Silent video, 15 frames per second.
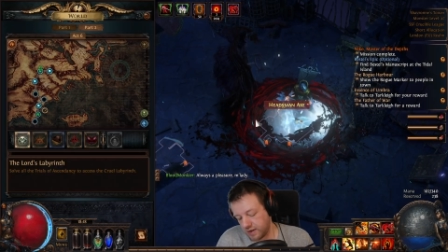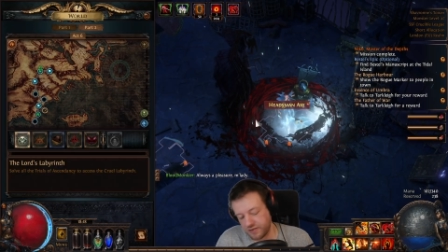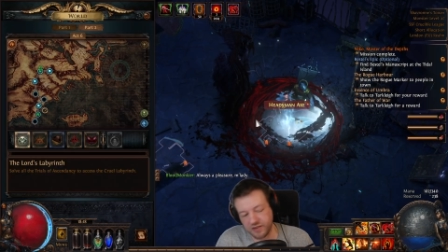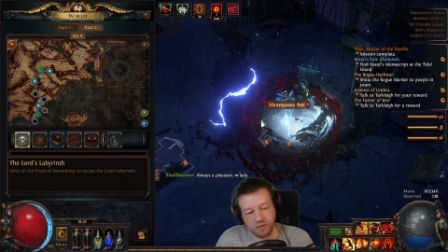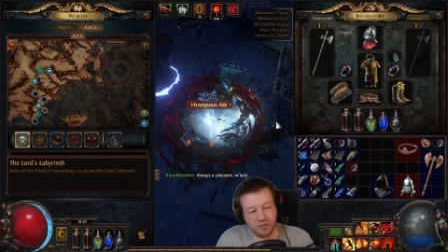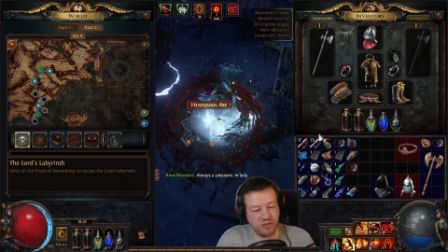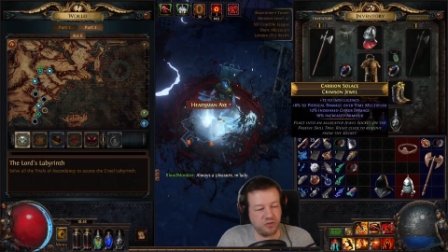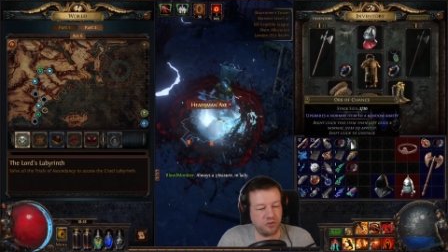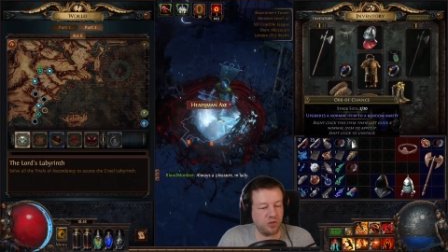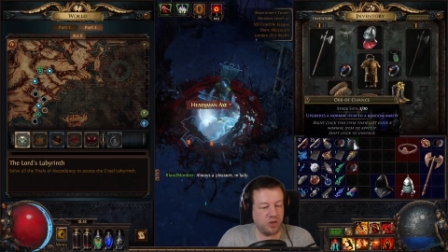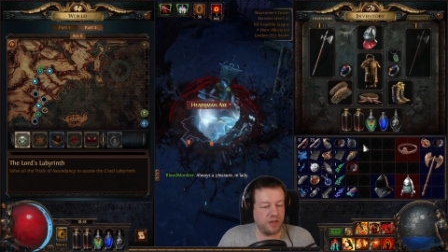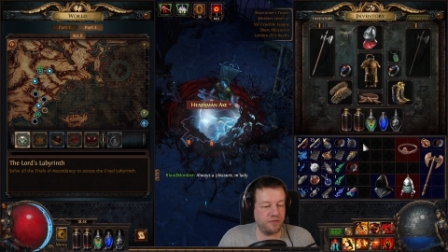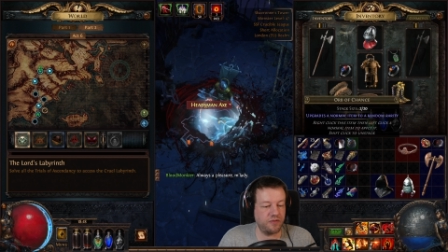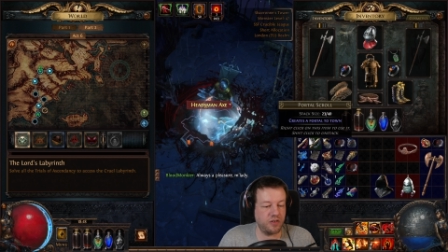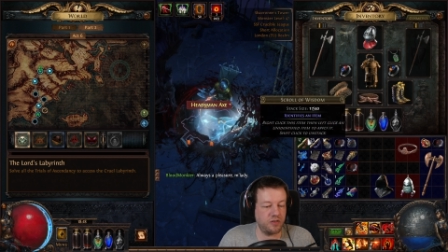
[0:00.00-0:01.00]
see what this one
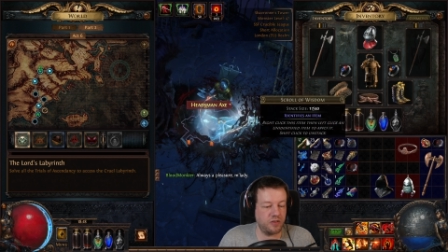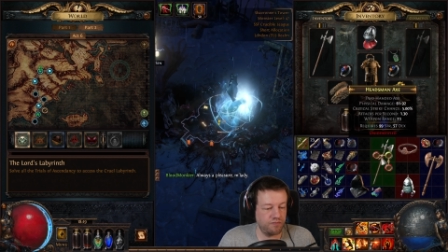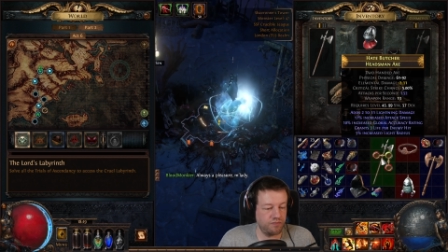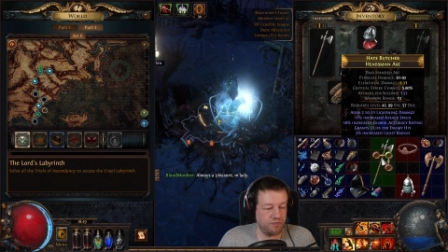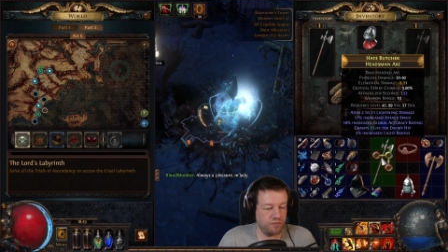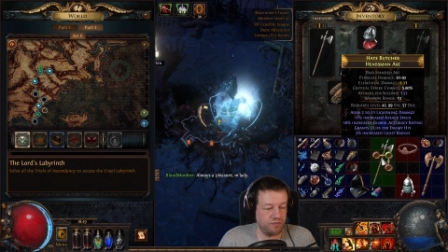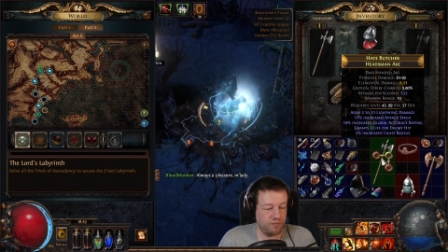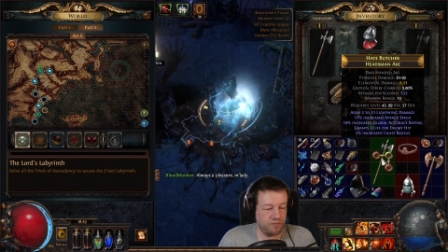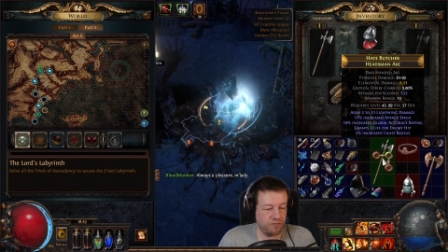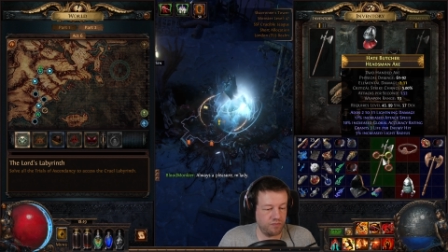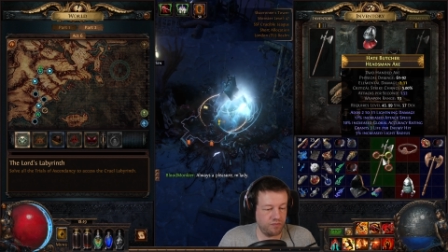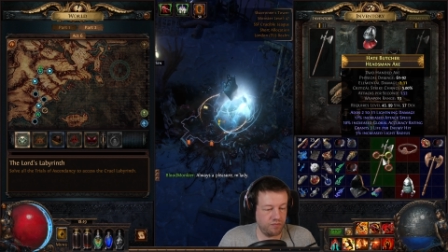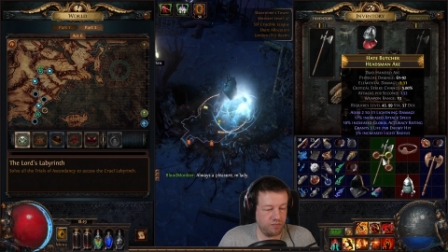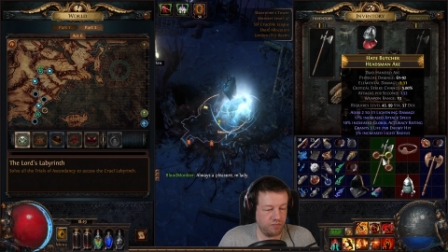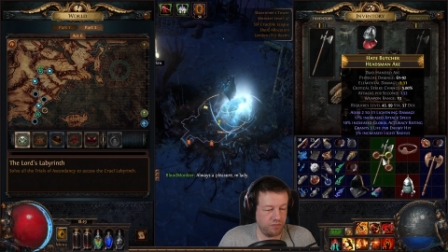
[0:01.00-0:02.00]
gives us.
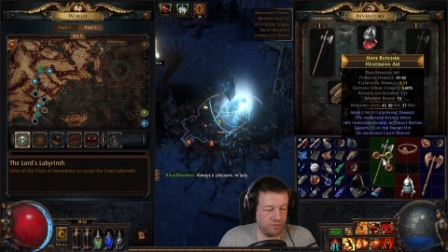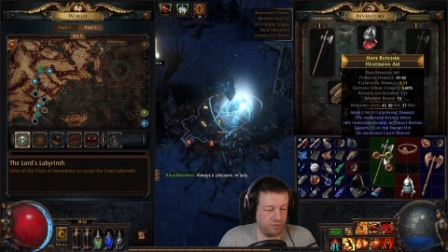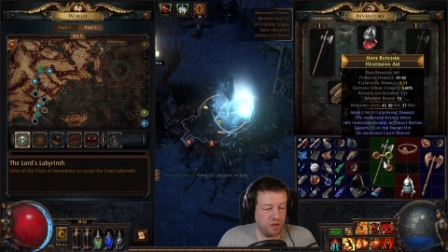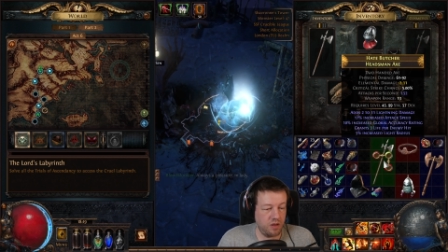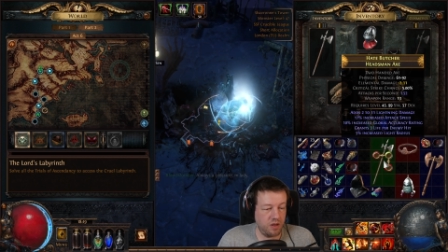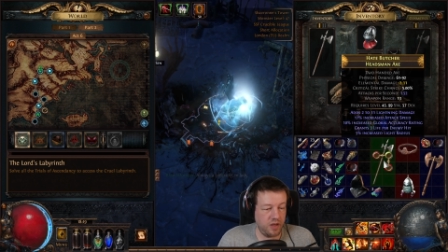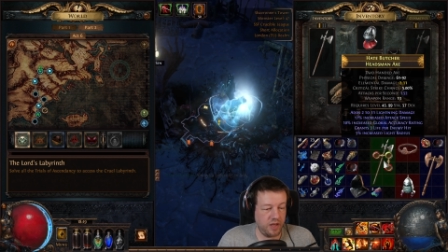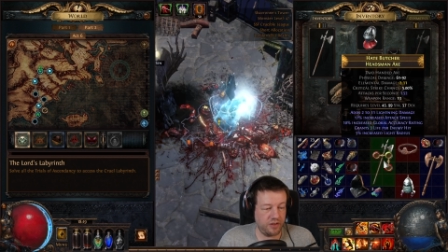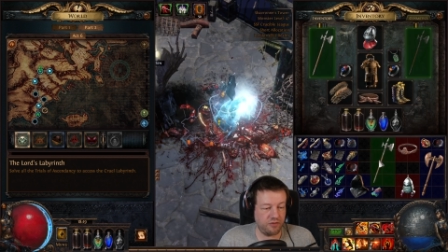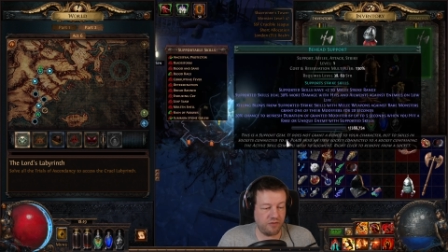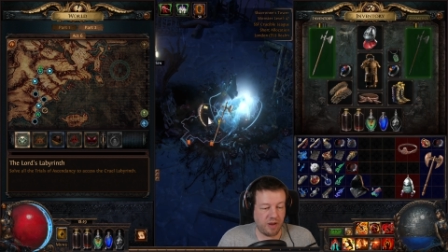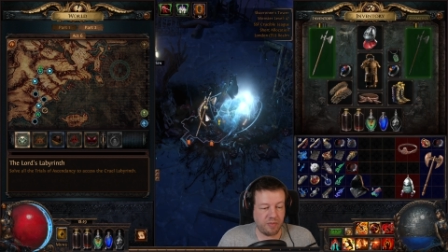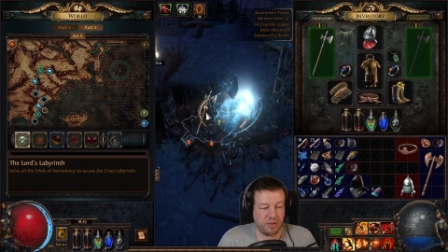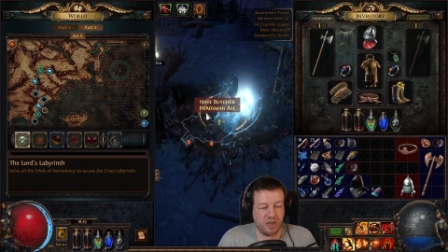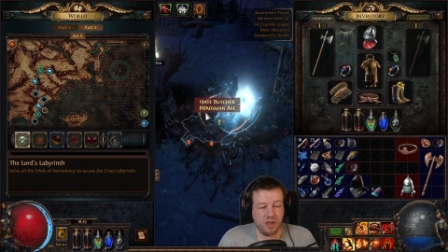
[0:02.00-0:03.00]
It's
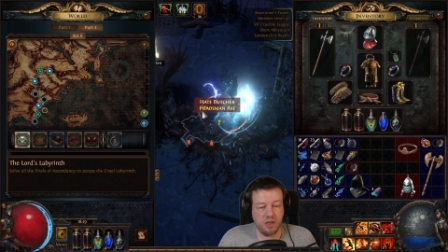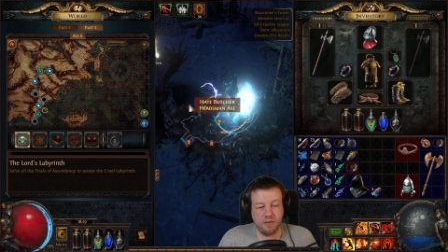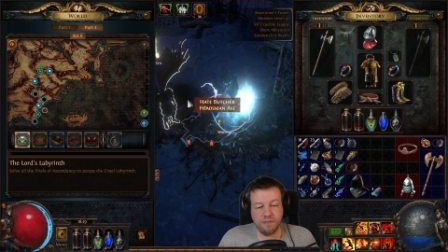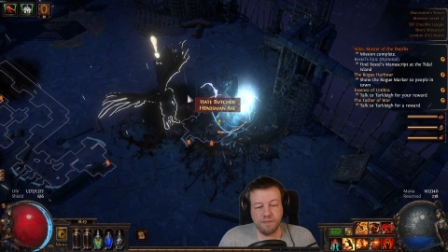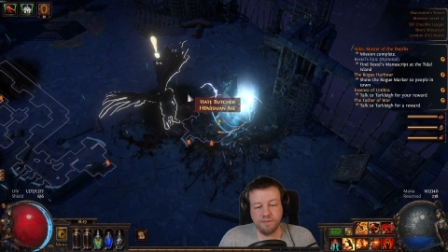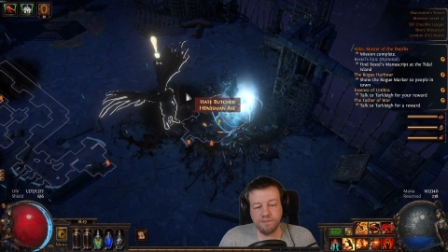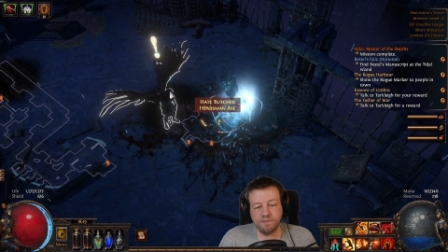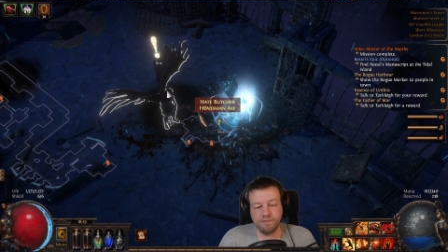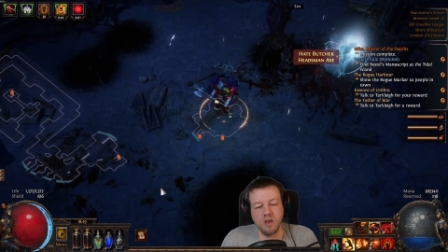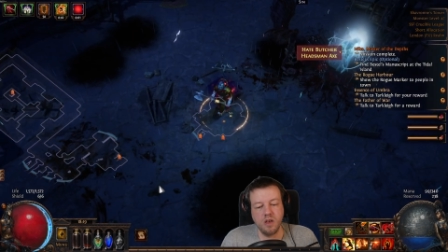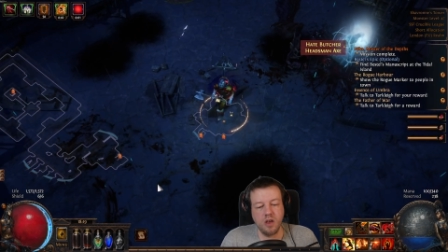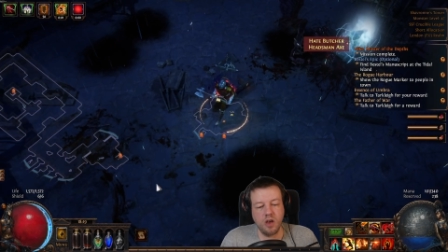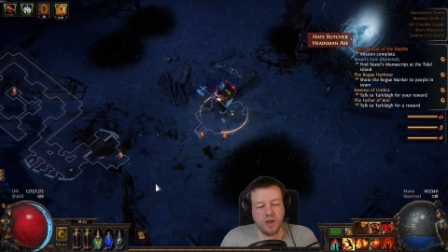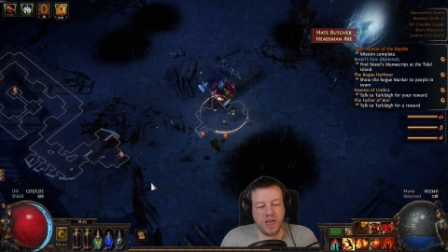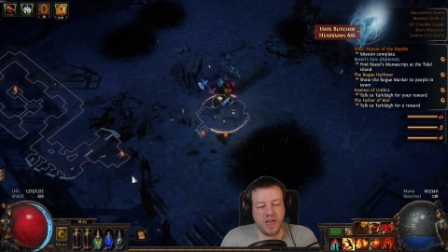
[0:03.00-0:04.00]
crappy.
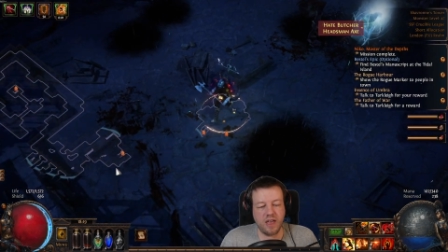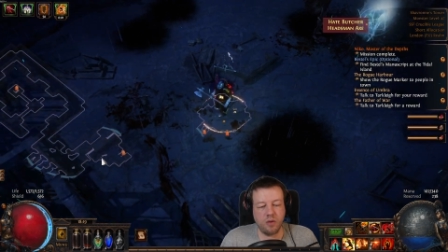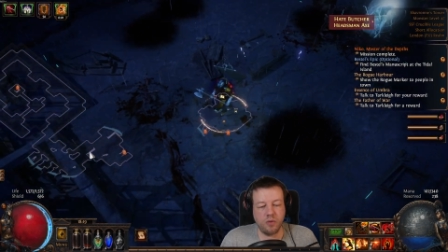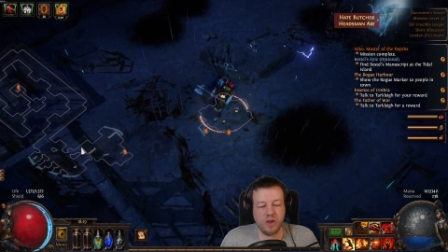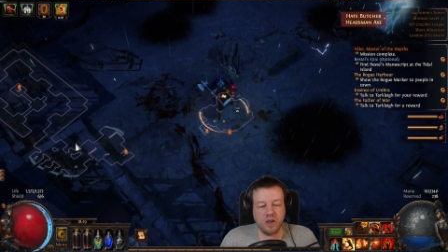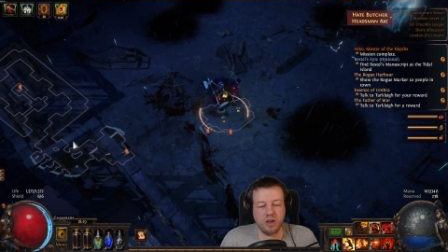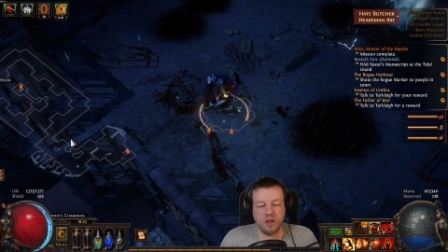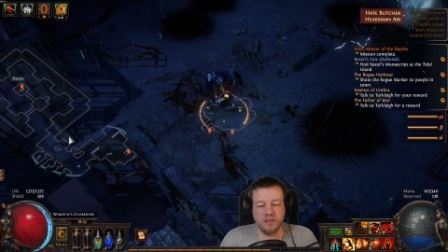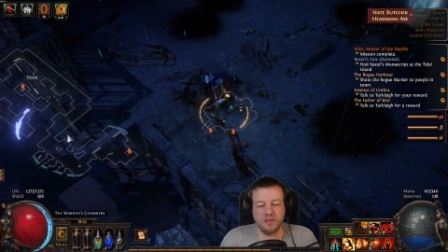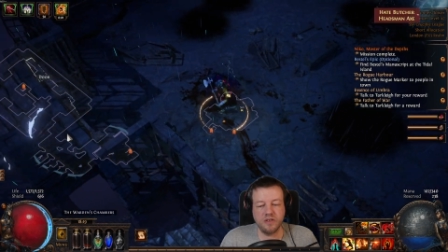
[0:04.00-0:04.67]
Okay, we are going to